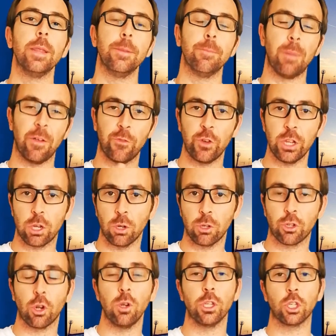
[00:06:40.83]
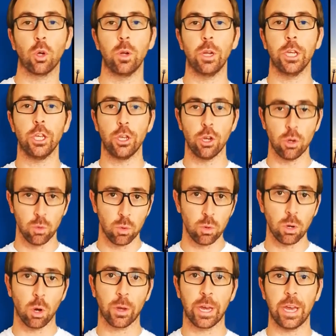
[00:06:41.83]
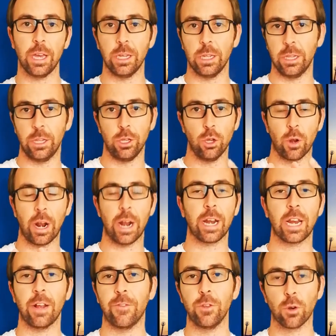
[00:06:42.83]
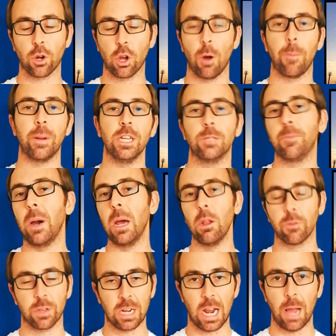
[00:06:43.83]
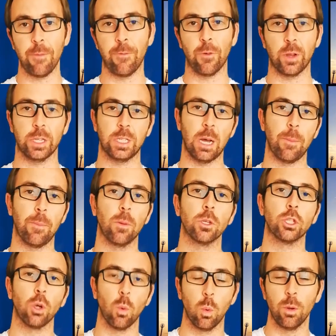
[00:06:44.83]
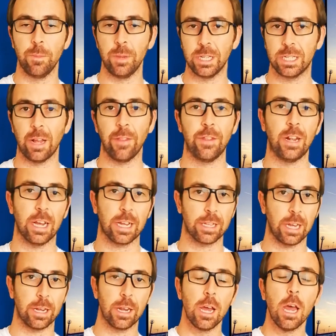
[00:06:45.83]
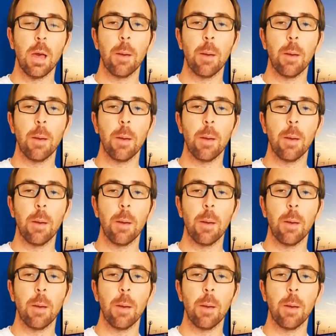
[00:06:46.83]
Madrid control is calling you, okay, your aircraft, your company's pilot climb, for example, so it will be something like that.